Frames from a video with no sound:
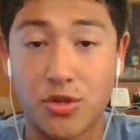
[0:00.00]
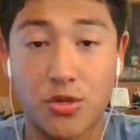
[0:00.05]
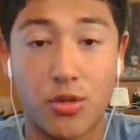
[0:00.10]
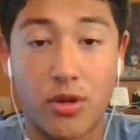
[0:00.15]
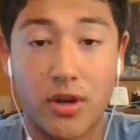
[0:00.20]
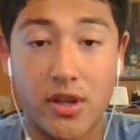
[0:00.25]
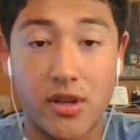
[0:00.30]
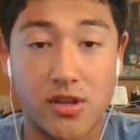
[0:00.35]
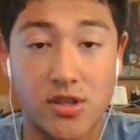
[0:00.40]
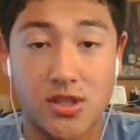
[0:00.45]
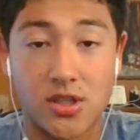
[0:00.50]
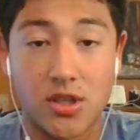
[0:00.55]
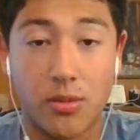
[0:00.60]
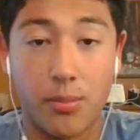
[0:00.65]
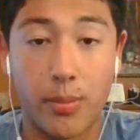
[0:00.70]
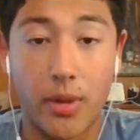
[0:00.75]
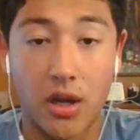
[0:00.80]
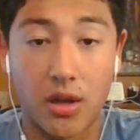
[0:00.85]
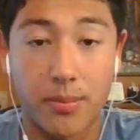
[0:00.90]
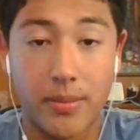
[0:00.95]
20 or
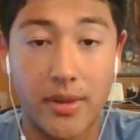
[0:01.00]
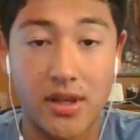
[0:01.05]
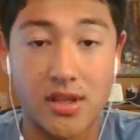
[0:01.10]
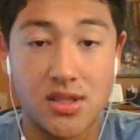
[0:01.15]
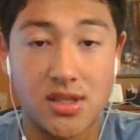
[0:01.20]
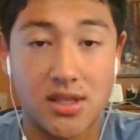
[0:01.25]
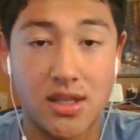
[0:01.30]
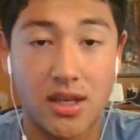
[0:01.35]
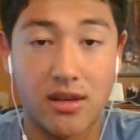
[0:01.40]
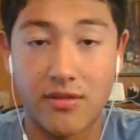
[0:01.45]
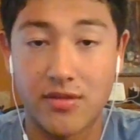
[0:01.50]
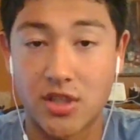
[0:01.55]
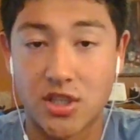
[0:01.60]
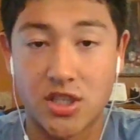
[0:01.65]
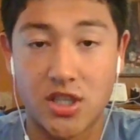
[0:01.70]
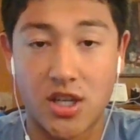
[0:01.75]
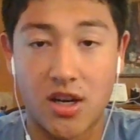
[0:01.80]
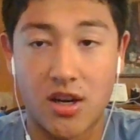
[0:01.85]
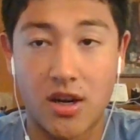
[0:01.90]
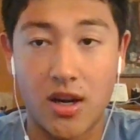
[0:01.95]
so bunk beds that you have to
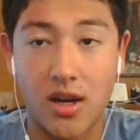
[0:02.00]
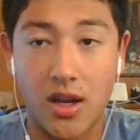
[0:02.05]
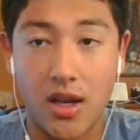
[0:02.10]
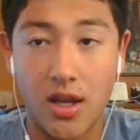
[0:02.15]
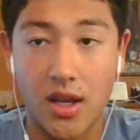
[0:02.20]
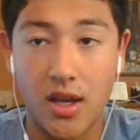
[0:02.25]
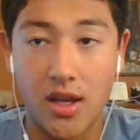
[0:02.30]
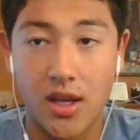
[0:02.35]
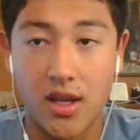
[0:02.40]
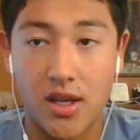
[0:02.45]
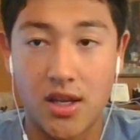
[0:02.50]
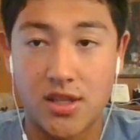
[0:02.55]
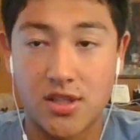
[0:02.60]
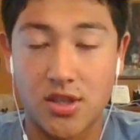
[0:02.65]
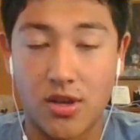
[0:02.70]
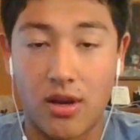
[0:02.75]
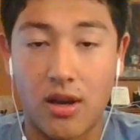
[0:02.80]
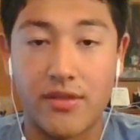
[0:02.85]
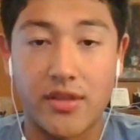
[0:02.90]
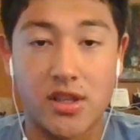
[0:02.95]
share.
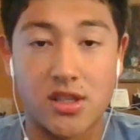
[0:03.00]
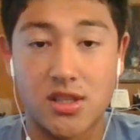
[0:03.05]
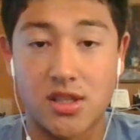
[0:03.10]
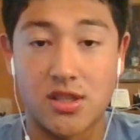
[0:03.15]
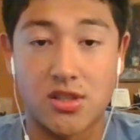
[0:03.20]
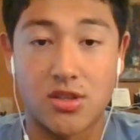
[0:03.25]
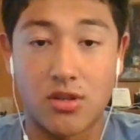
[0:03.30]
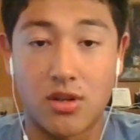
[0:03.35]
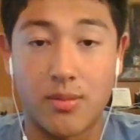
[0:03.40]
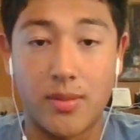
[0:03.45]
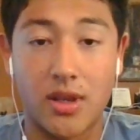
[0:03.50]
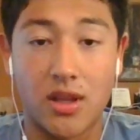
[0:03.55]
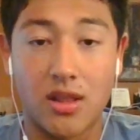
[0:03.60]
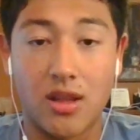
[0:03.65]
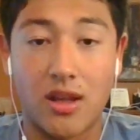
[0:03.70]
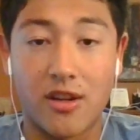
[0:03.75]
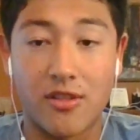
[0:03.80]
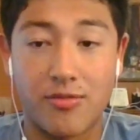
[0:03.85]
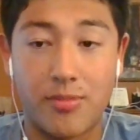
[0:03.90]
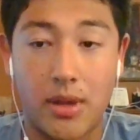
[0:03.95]
So obviously, it's going to be a
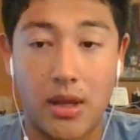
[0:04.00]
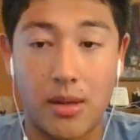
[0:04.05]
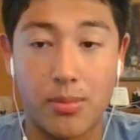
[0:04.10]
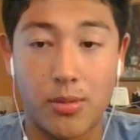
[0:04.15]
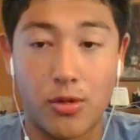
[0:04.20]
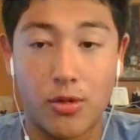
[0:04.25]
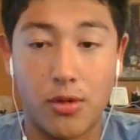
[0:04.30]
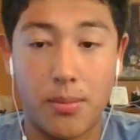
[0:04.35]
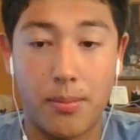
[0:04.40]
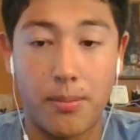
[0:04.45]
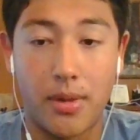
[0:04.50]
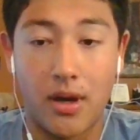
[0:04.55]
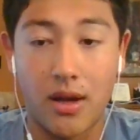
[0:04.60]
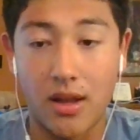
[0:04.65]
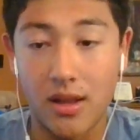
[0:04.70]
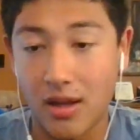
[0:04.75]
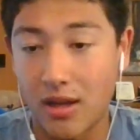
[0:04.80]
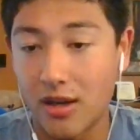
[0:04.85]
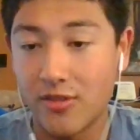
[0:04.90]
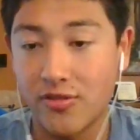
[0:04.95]
lot of people,
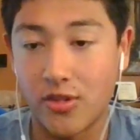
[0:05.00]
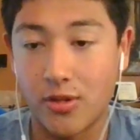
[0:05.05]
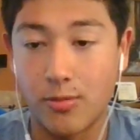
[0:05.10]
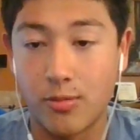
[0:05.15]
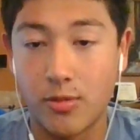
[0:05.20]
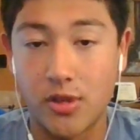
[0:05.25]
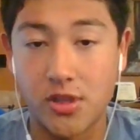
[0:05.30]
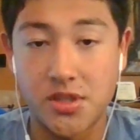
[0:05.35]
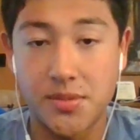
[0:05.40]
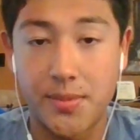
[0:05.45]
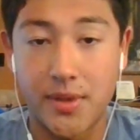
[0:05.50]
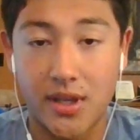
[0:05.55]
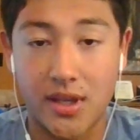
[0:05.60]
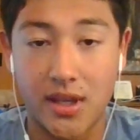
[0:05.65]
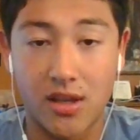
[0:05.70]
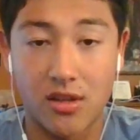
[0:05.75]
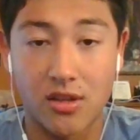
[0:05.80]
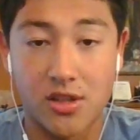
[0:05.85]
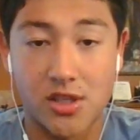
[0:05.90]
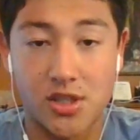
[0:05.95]
but a lot of them will speak
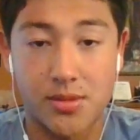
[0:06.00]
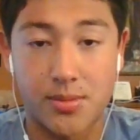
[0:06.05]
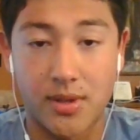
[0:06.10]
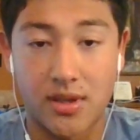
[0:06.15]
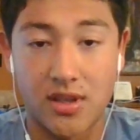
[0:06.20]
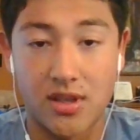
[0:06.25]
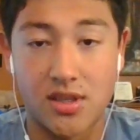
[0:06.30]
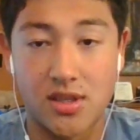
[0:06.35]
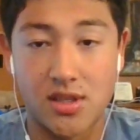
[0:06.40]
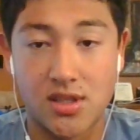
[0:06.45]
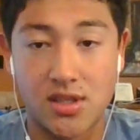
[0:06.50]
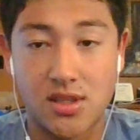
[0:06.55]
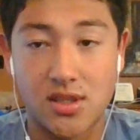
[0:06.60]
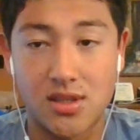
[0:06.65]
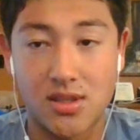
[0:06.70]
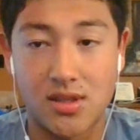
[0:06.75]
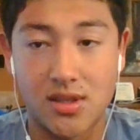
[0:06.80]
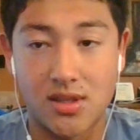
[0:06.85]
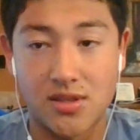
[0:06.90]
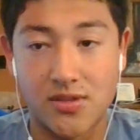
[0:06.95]
English
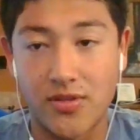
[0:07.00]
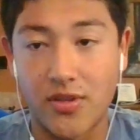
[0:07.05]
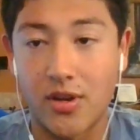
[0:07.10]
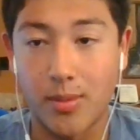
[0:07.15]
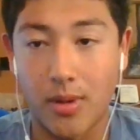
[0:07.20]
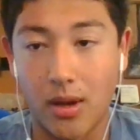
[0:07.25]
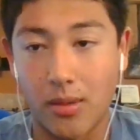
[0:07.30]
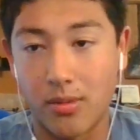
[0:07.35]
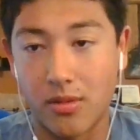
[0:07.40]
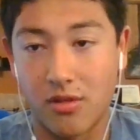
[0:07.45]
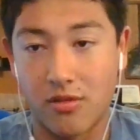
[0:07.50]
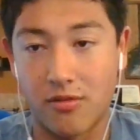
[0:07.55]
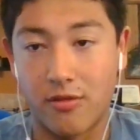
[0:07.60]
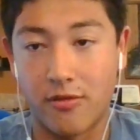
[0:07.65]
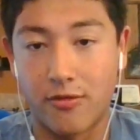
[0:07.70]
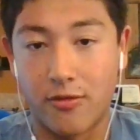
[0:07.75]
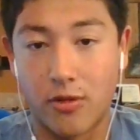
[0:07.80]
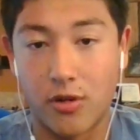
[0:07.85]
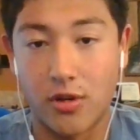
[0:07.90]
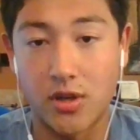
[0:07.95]
because it's very popular
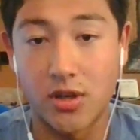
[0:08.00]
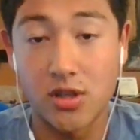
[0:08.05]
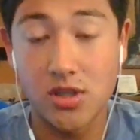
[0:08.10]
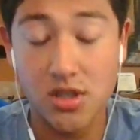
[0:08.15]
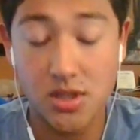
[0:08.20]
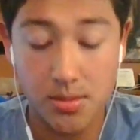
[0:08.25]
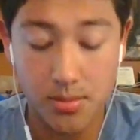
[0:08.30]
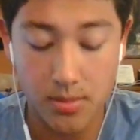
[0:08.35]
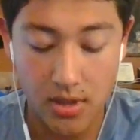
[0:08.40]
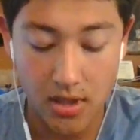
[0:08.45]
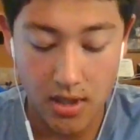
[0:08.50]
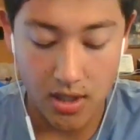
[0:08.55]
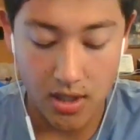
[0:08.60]
for foreigners.